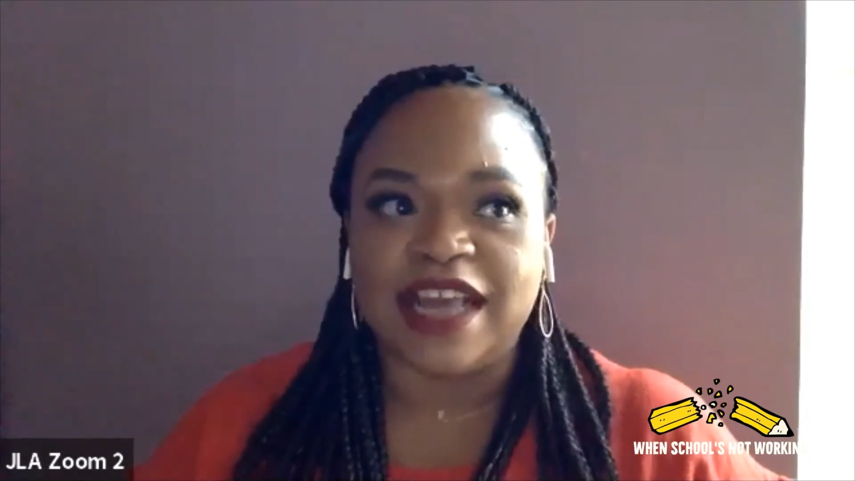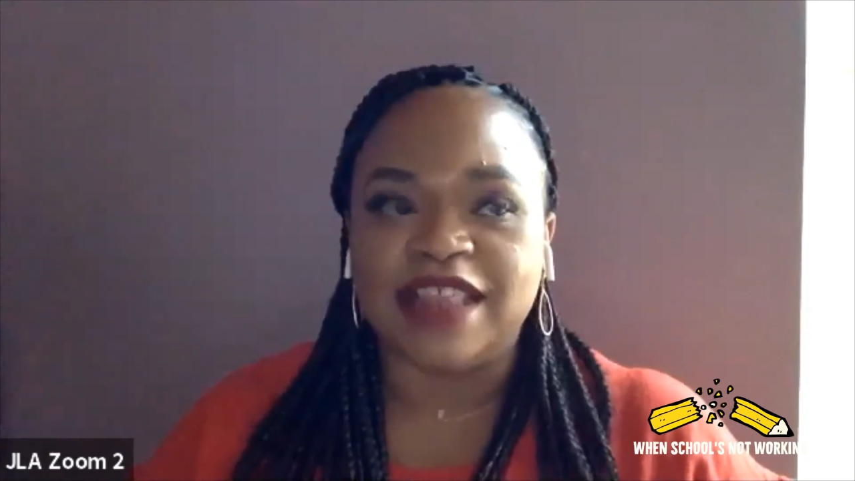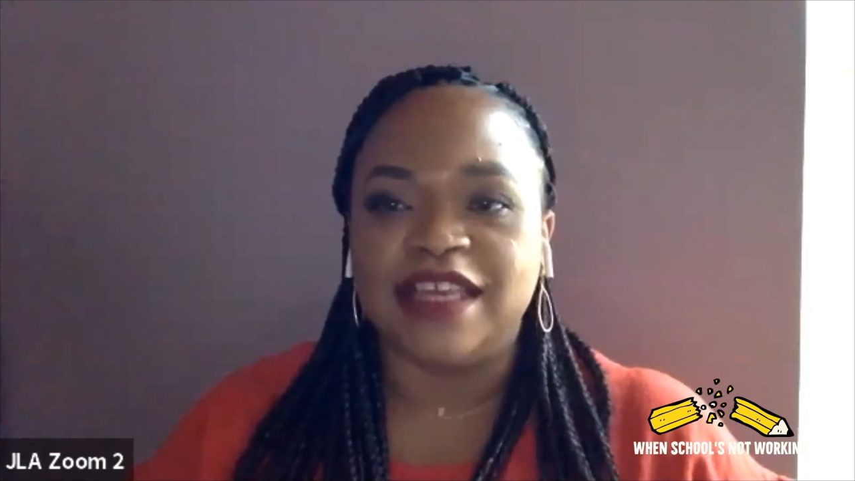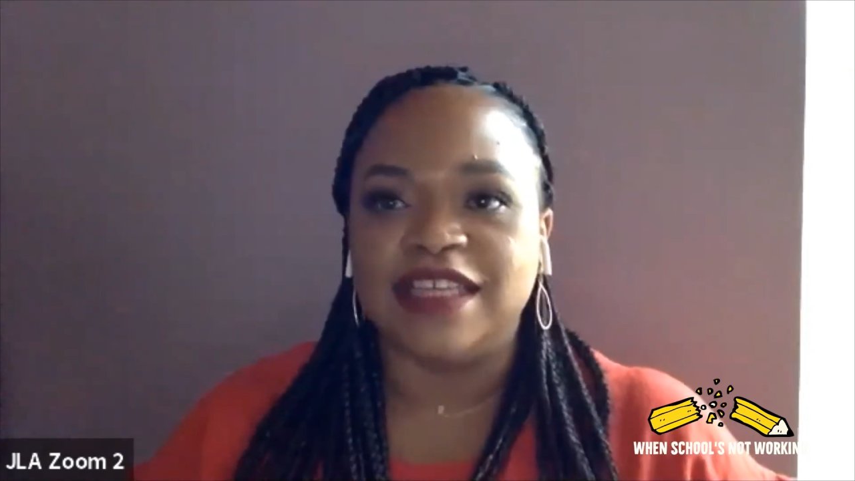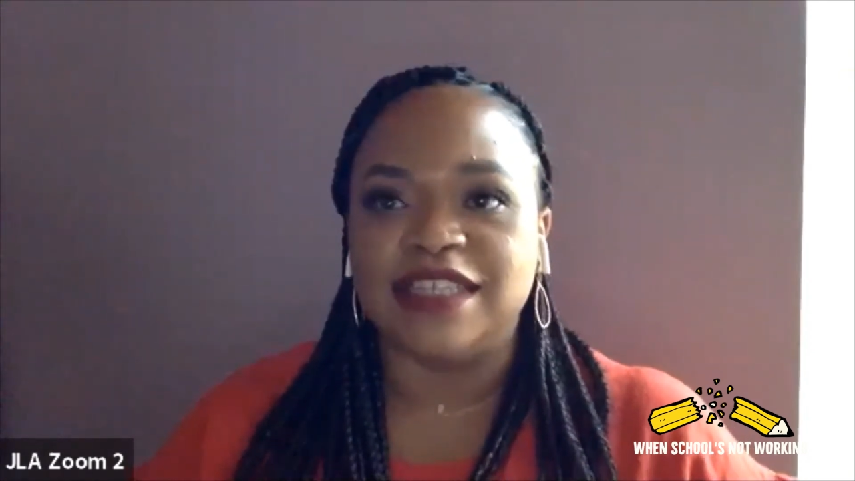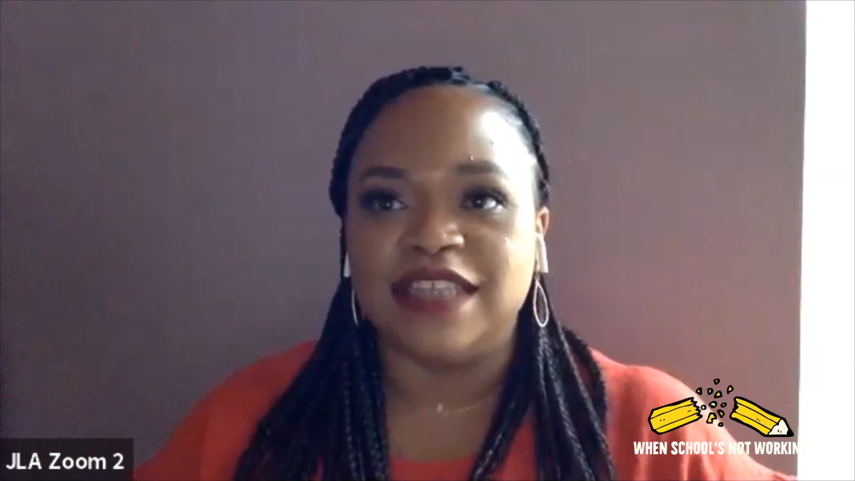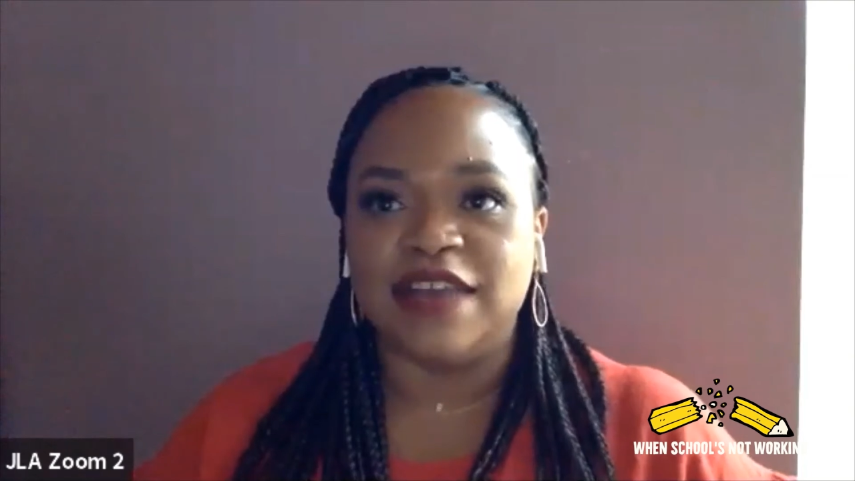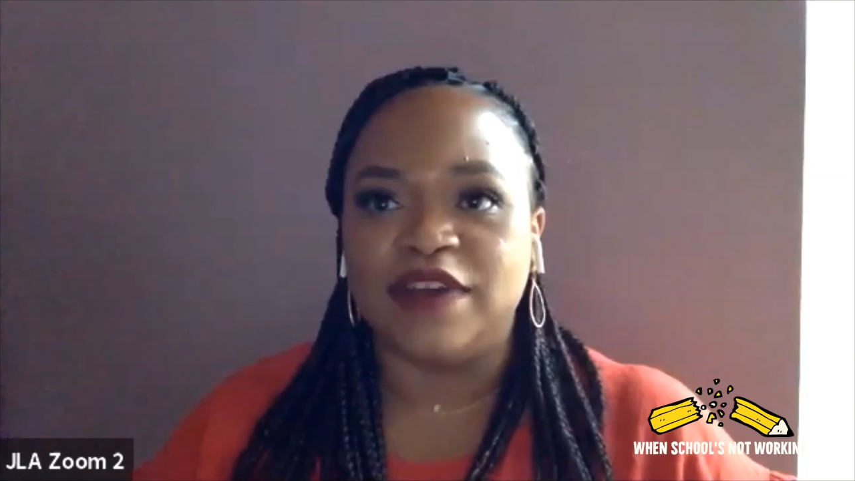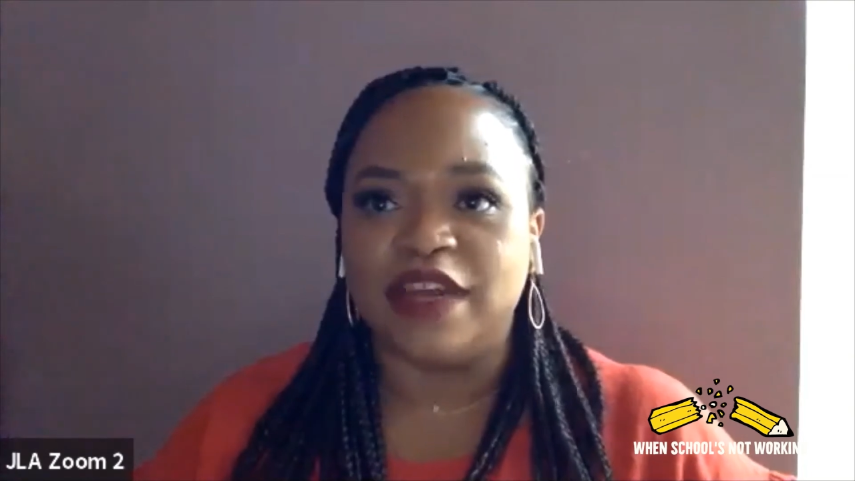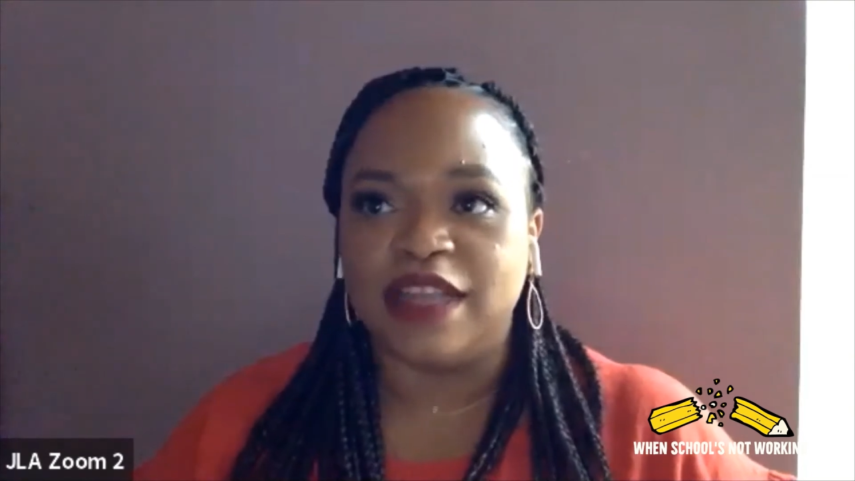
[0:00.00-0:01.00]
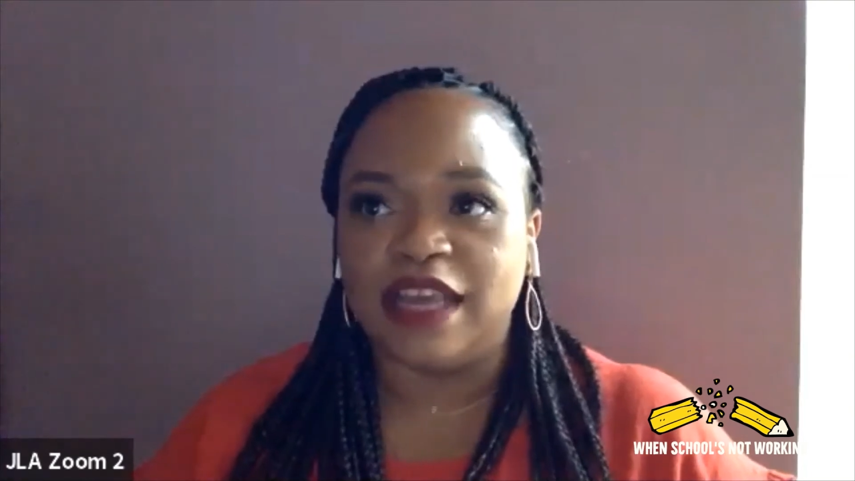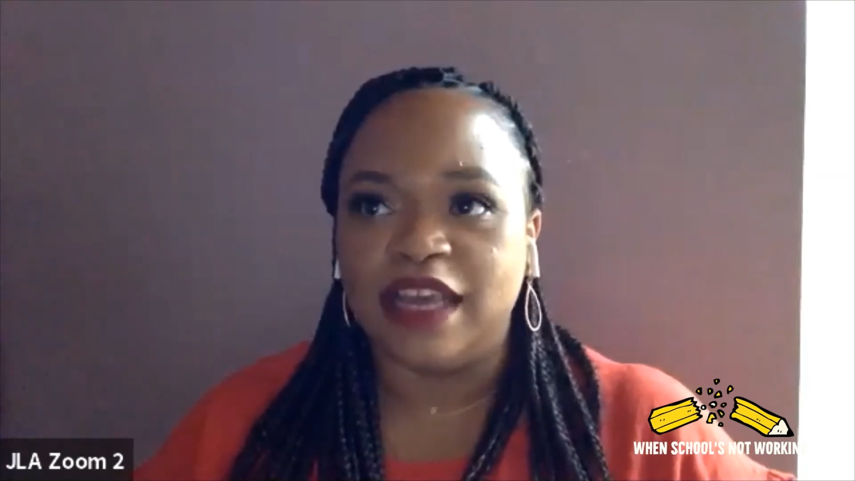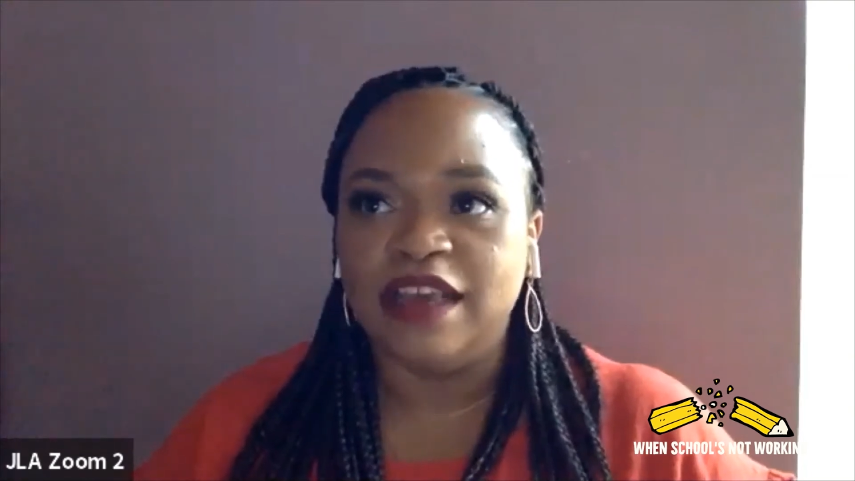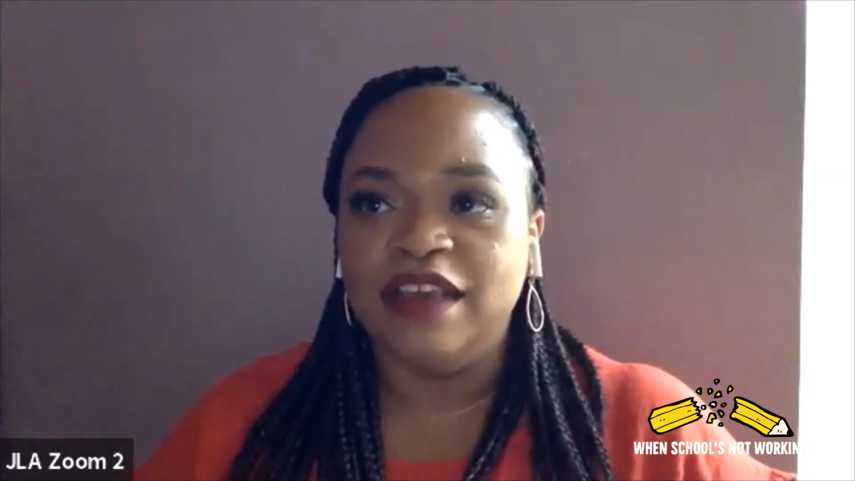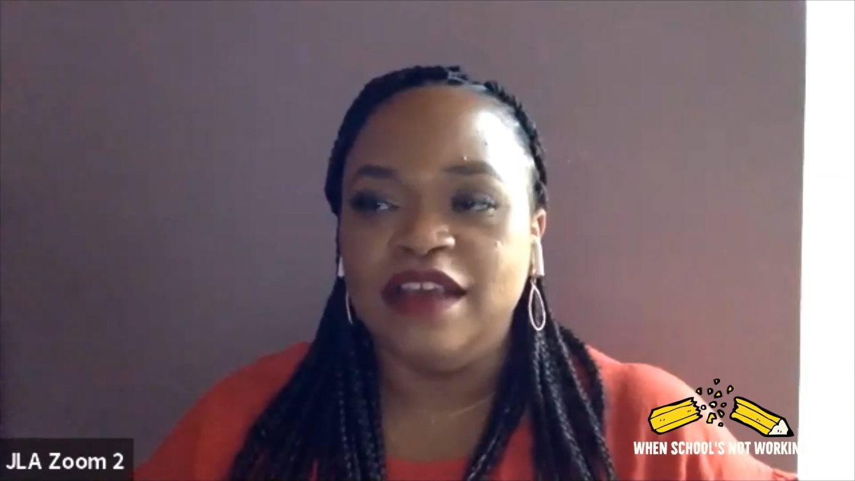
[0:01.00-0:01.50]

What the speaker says: I think it's definitely